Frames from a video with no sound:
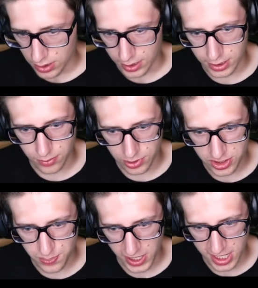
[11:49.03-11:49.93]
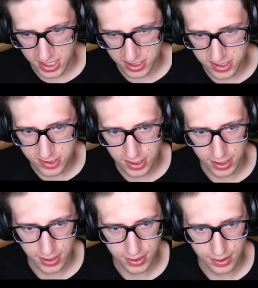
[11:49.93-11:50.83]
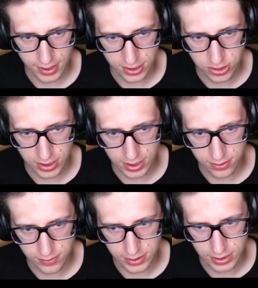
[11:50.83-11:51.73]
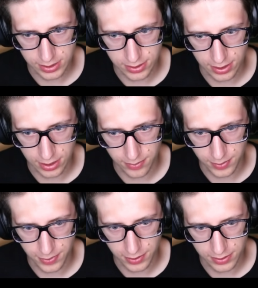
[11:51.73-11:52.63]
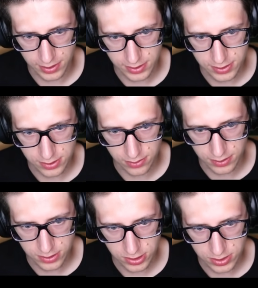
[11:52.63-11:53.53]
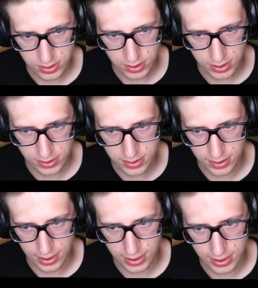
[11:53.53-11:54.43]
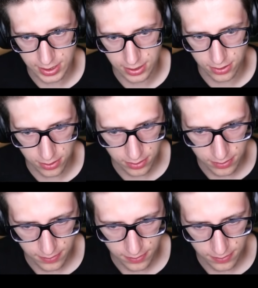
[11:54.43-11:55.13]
need more space. Actually, I don't need the upper part of this, so let's just cut it to, like, here.